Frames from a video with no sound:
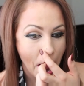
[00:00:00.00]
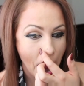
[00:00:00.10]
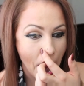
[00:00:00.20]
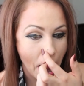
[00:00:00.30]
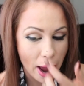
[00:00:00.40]

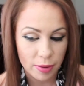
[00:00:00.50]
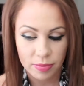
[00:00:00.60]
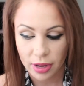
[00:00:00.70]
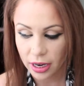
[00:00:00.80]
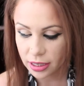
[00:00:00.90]
Okay,
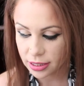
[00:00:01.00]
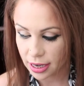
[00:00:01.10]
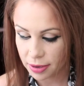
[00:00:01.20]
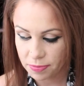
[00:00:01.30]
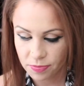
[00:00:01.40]
like I
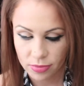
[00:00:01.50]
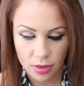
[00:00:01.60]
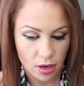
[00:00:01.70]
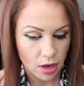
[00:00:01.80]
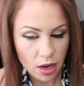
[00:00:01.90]
said.
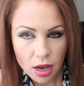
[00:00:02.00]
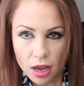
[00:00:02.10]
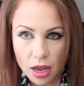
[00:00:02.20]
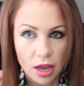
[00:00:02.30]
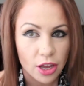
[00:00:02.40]

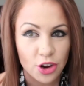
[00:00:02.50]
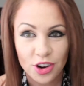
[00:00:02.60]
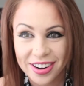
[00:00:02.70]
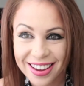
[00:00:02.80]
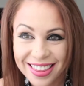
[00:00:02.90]
You're
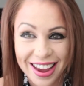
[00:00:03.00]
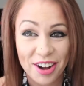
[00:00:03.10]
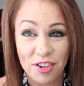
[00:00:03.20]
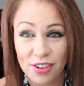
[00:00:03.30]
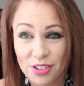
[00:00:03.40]
gonna get
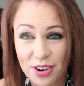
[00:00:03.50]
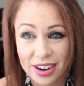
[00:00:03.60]
liner everywhere.